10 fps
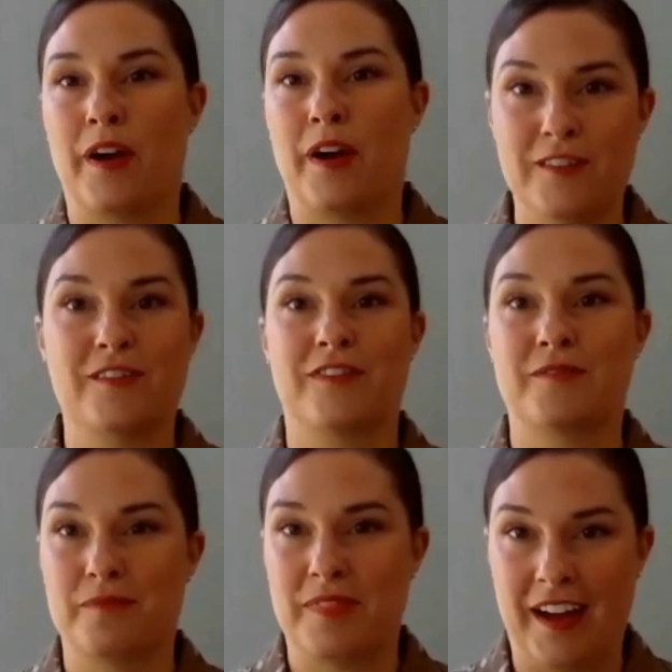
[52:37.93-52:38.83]
part
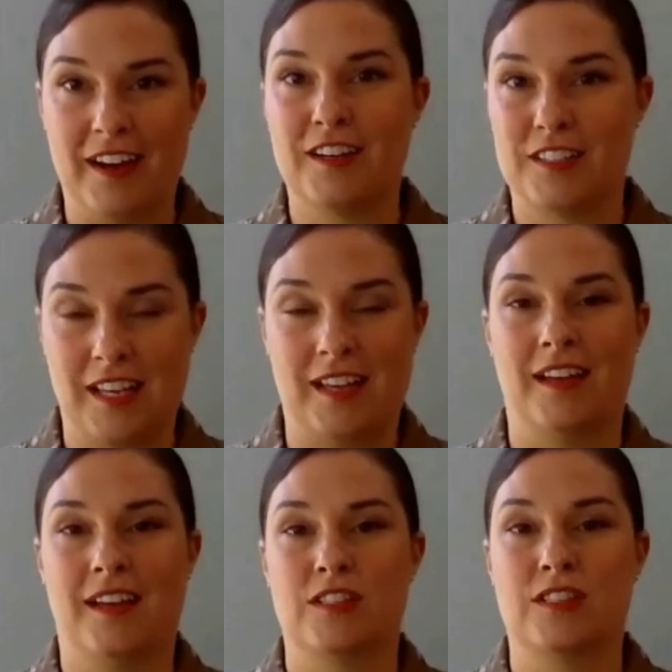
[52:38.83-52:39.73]
of
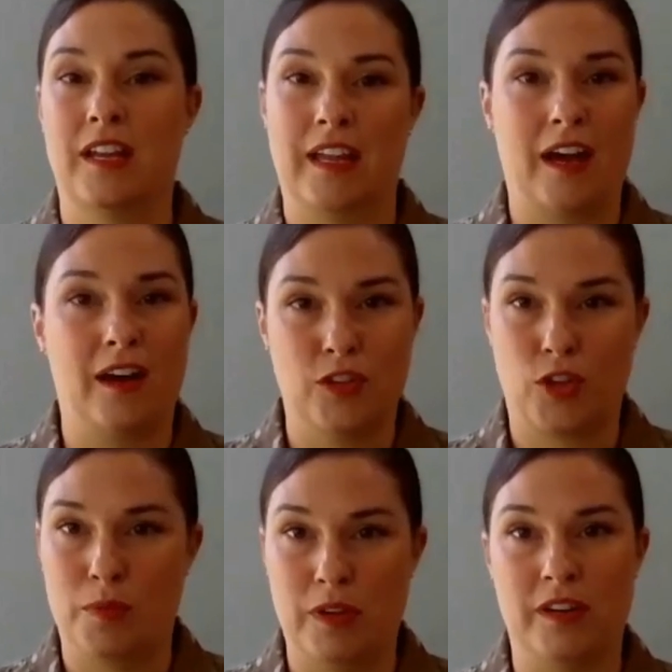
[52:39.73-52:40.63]
IRT is getting out in
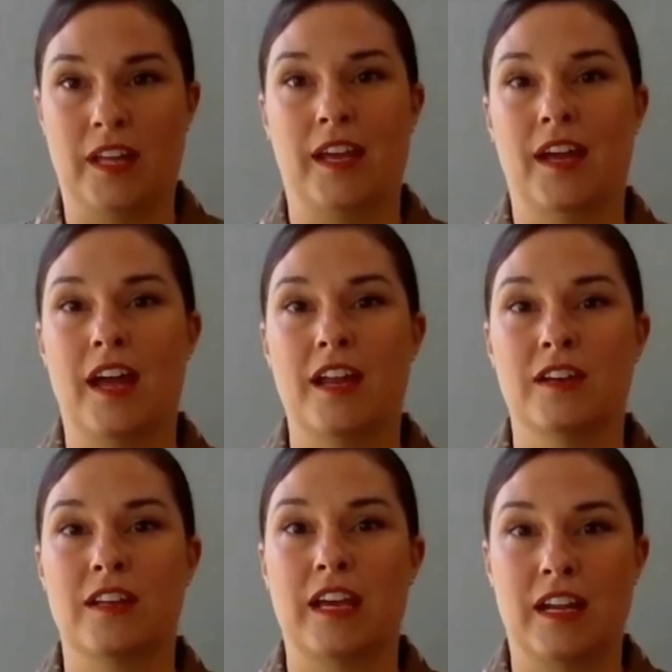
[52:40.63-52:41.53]
the community
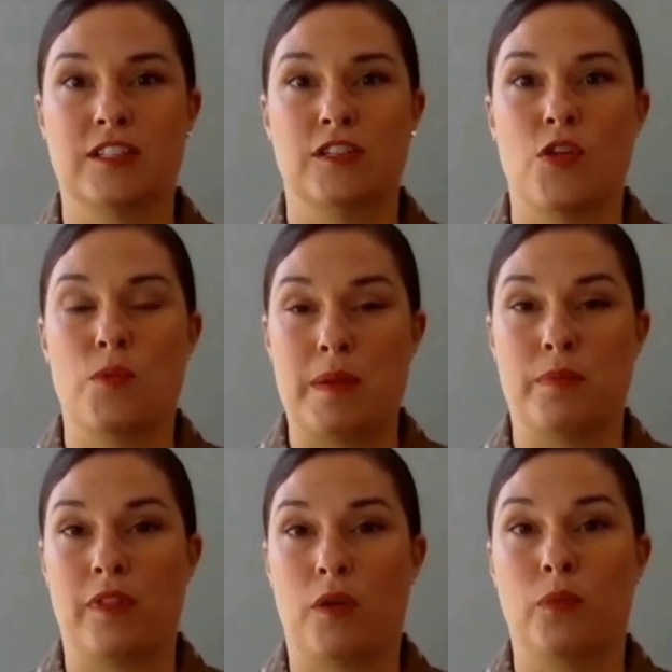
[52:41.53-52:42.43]
and getting to know the
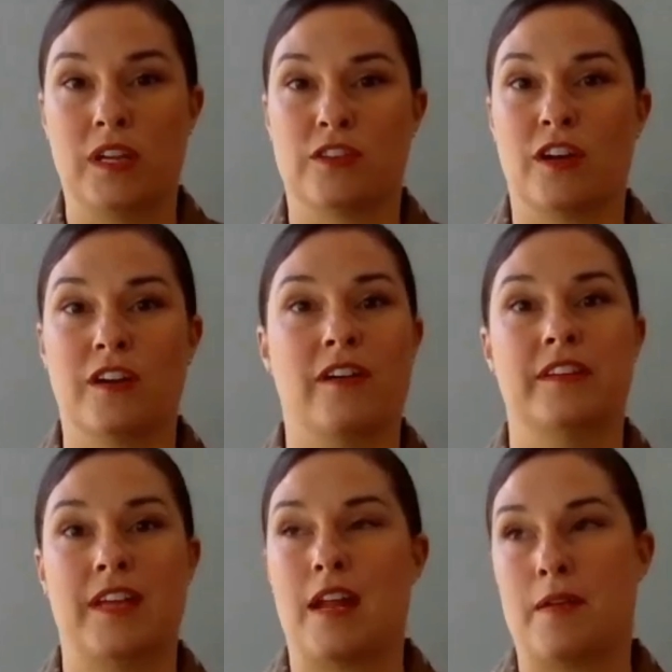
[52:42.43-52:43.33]
people that we serve
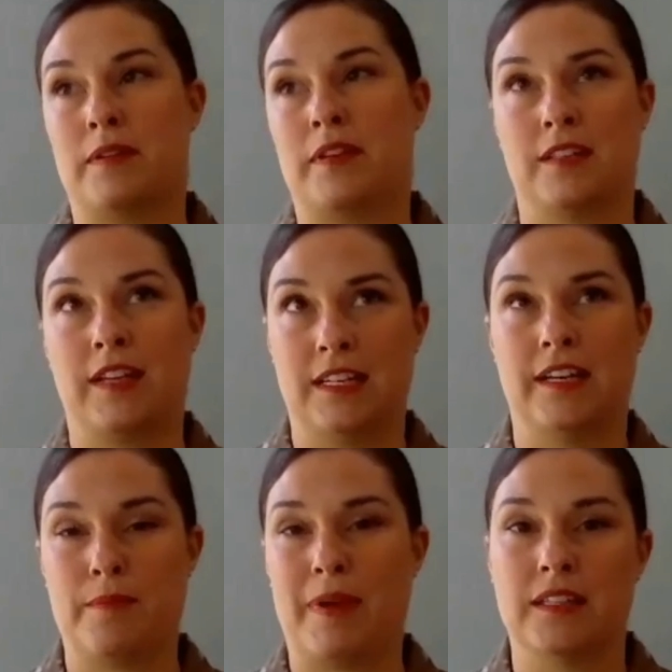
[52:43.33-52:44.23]
on the
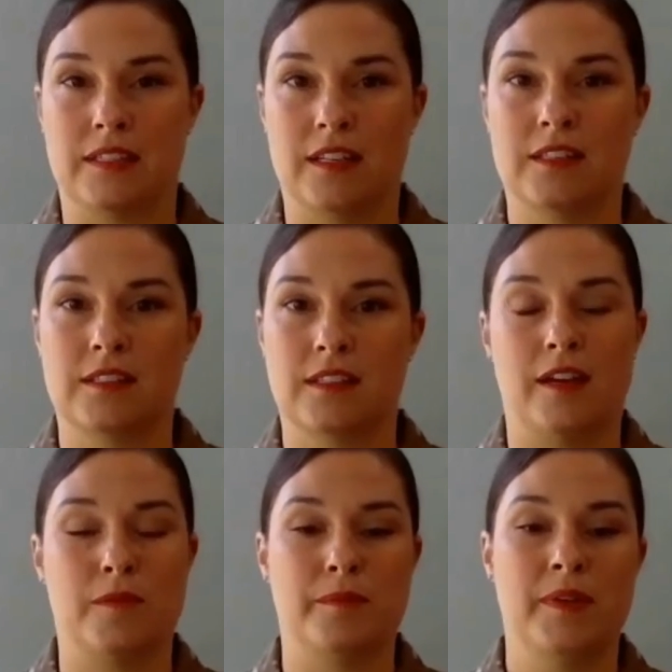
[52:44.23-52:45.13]
day-to-day basis.
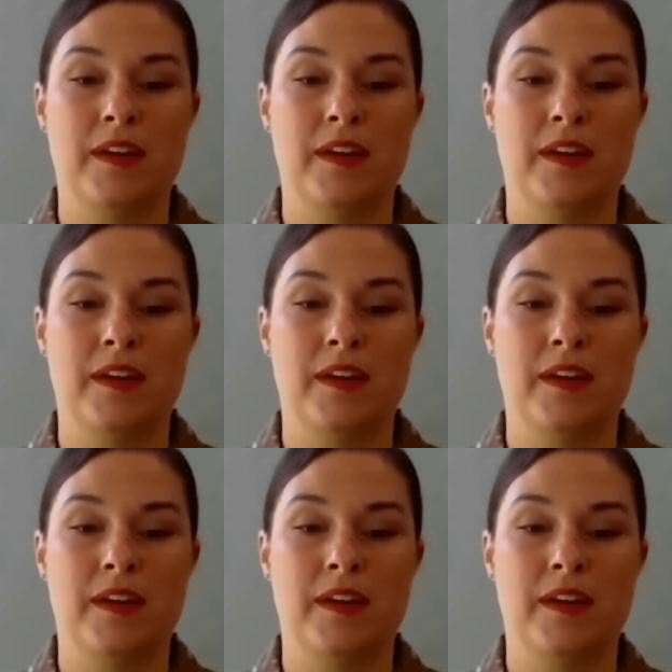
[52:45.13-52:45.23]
